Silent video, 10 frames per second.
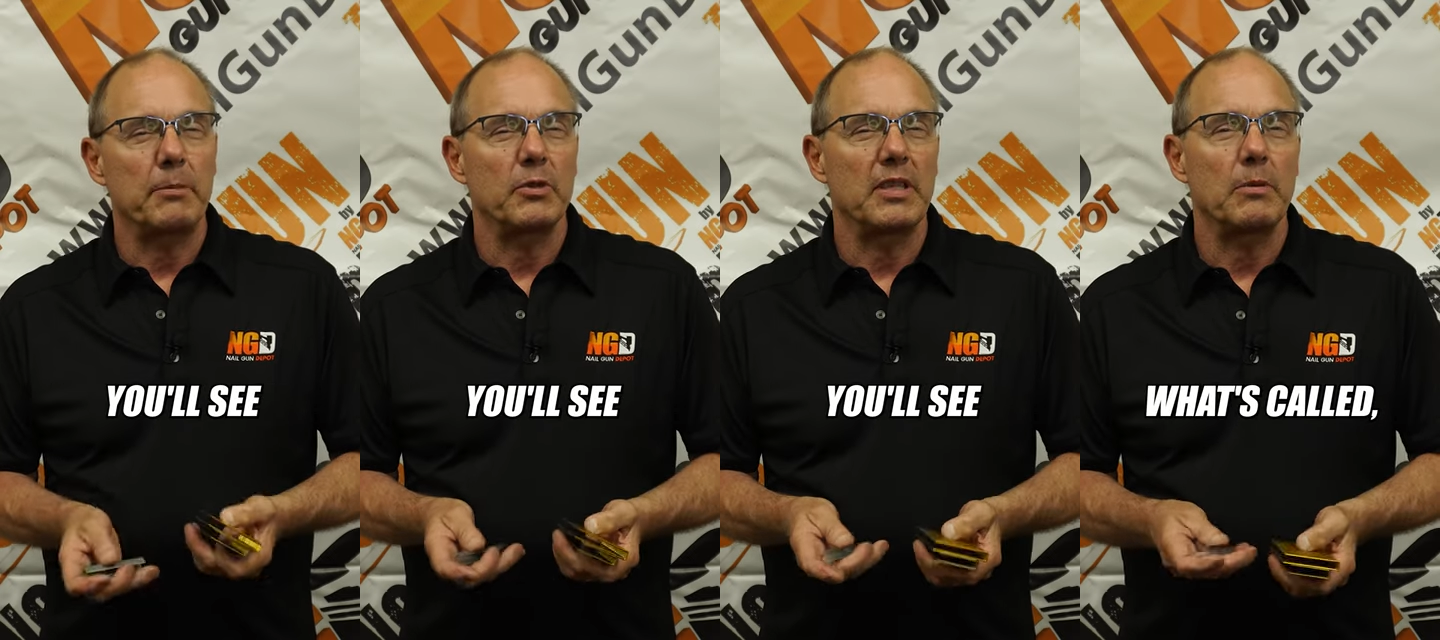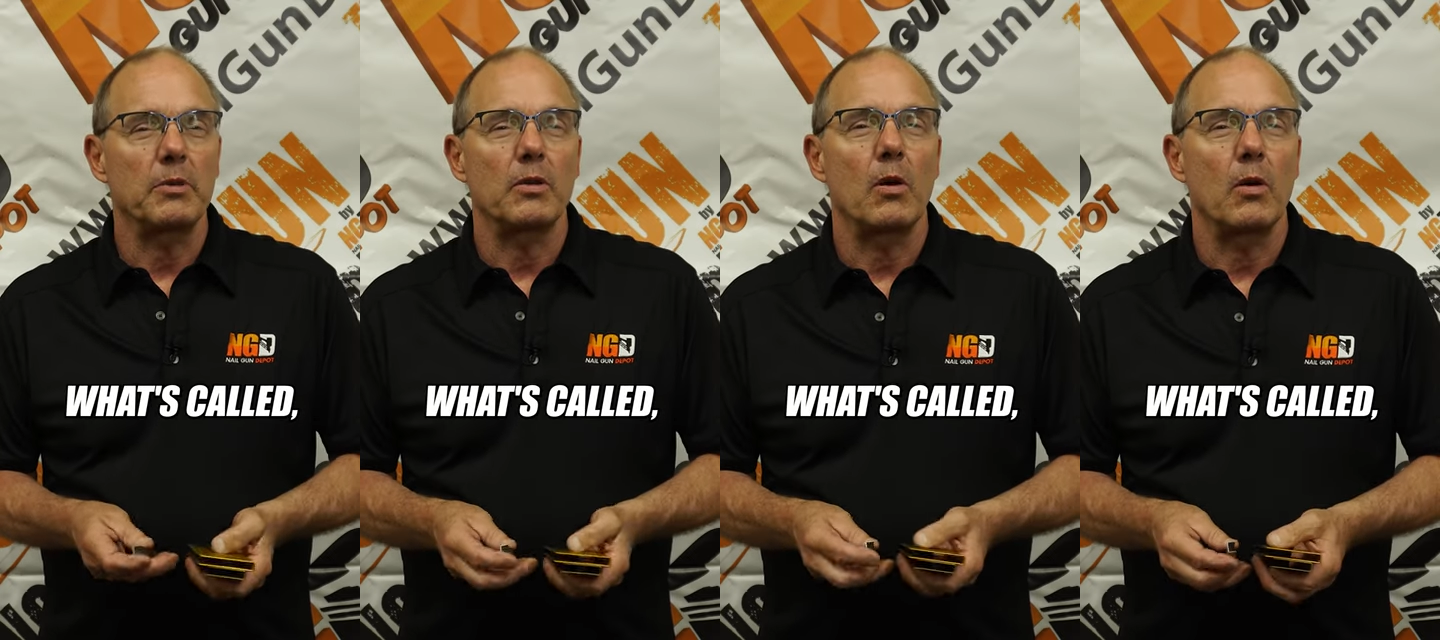you'll see
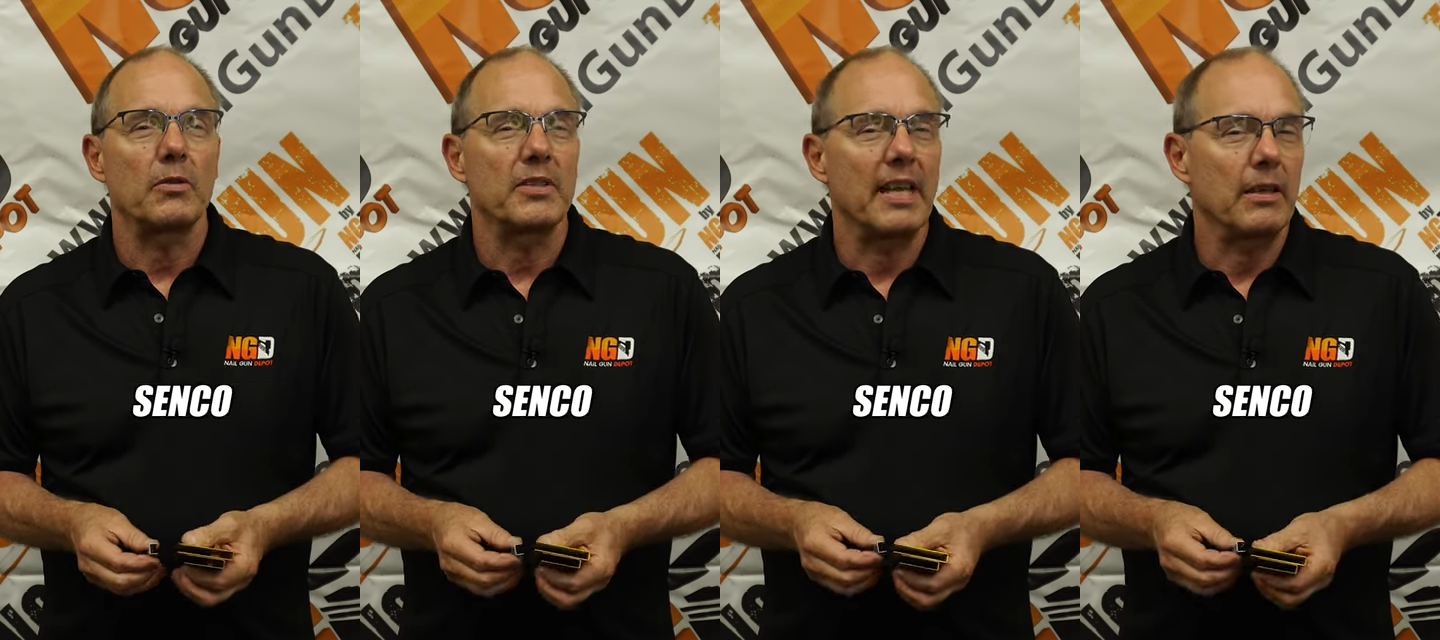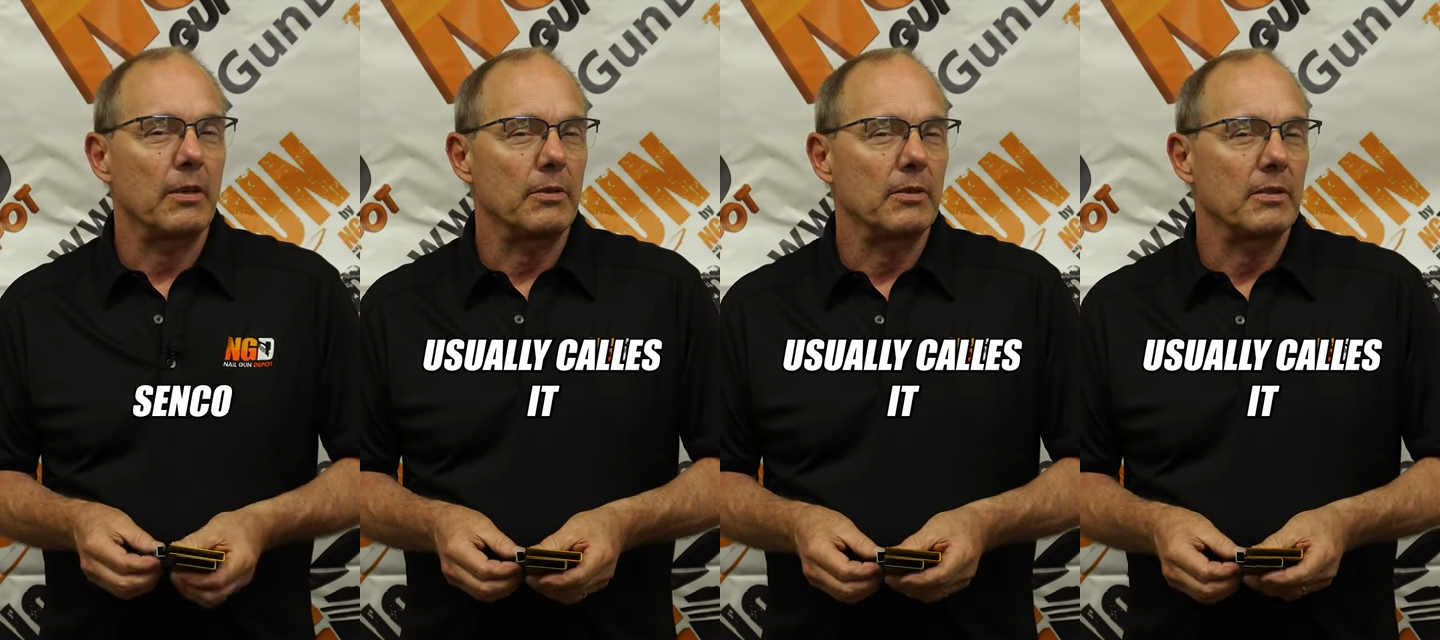what's called
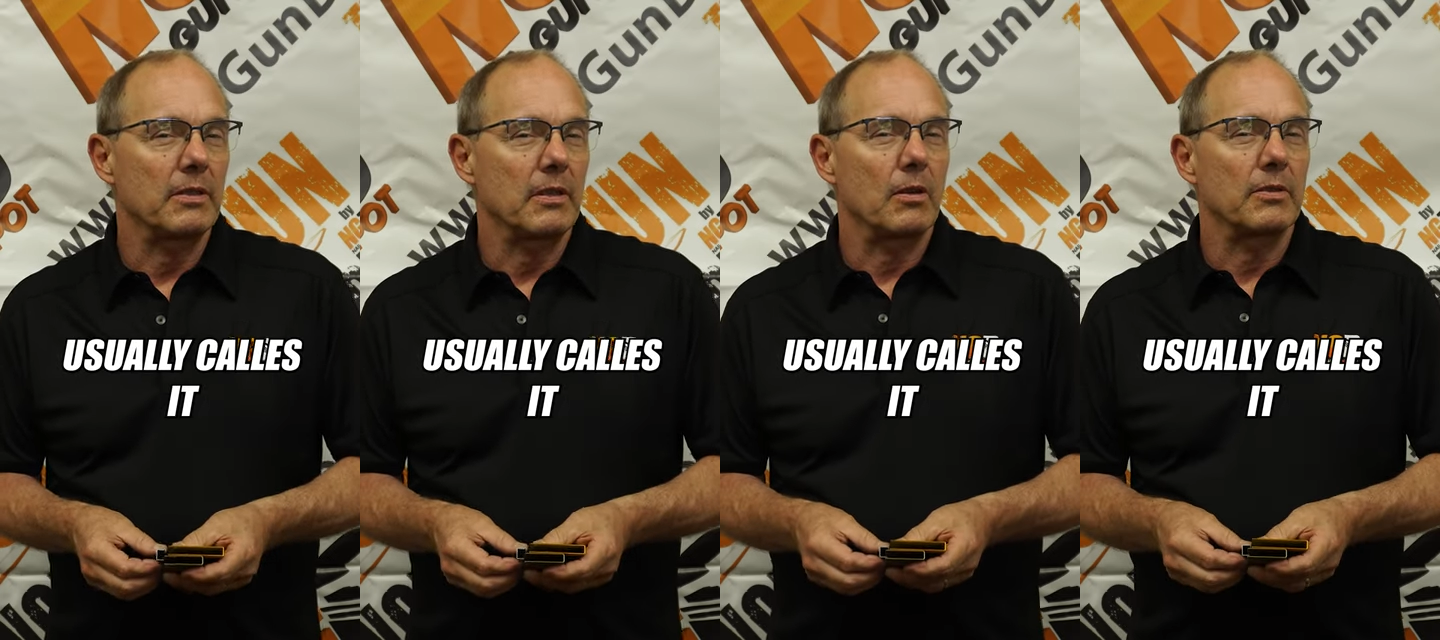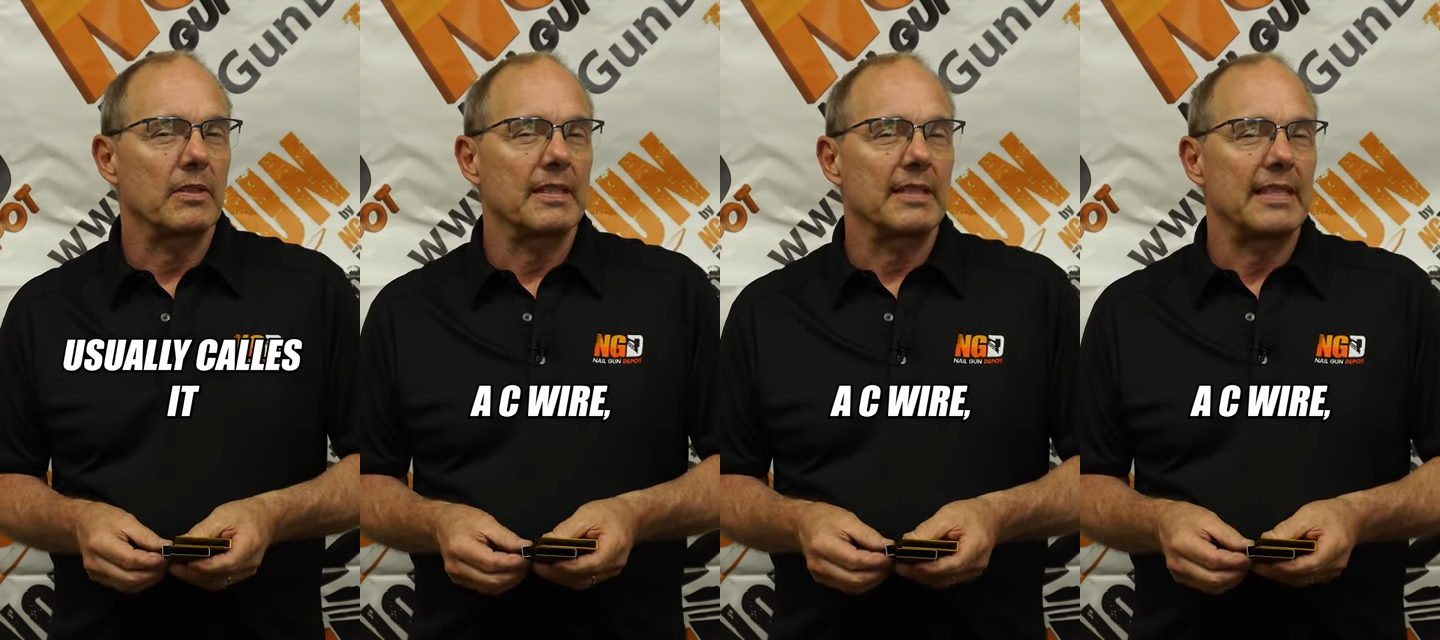Senco uses calls it
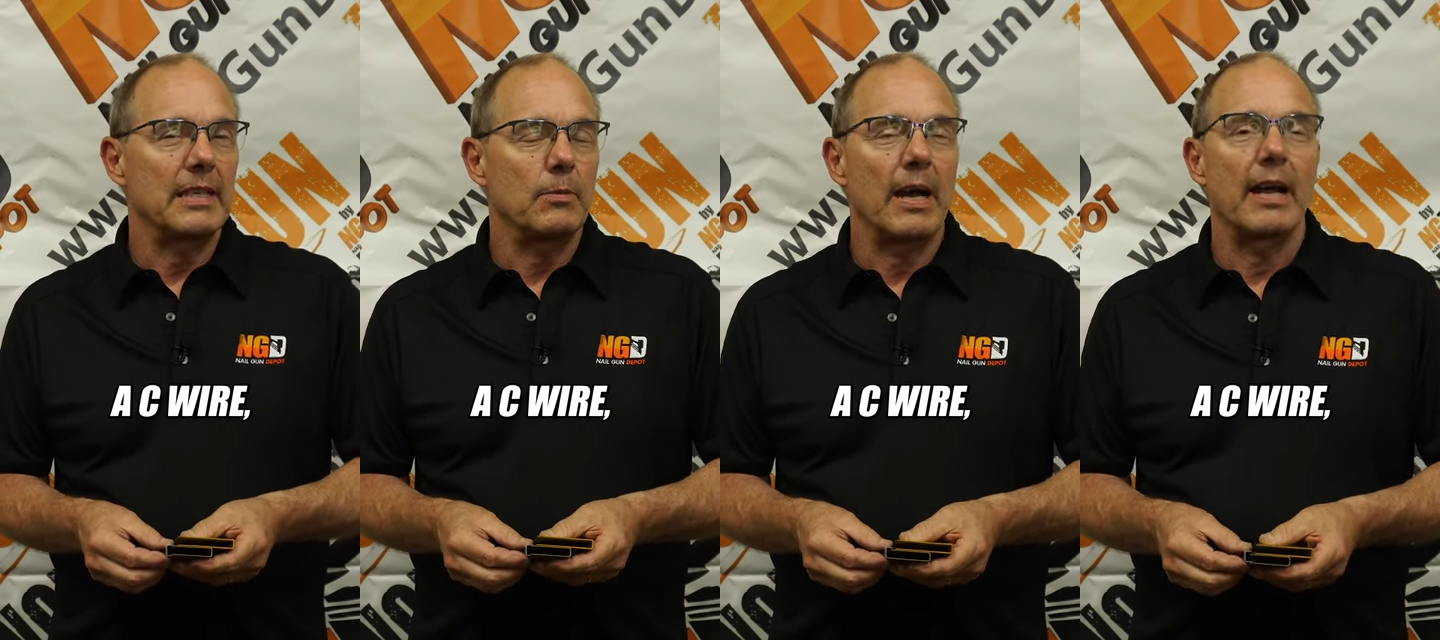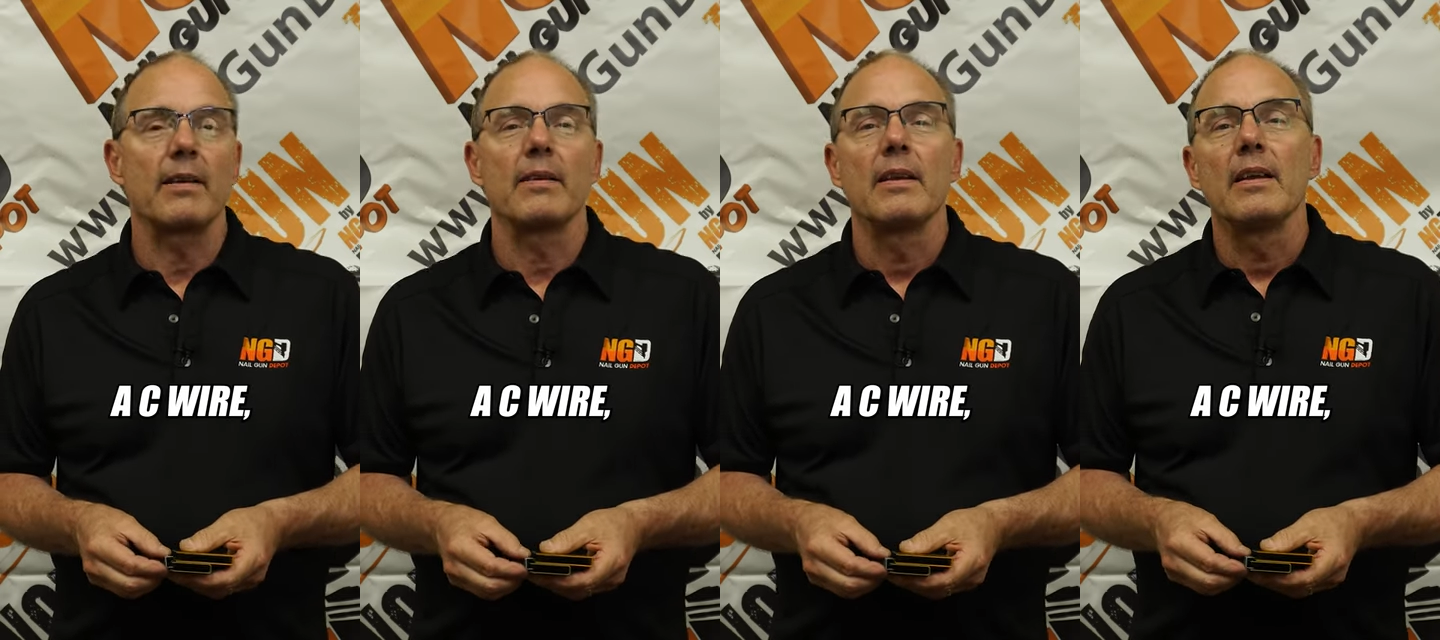a C wire.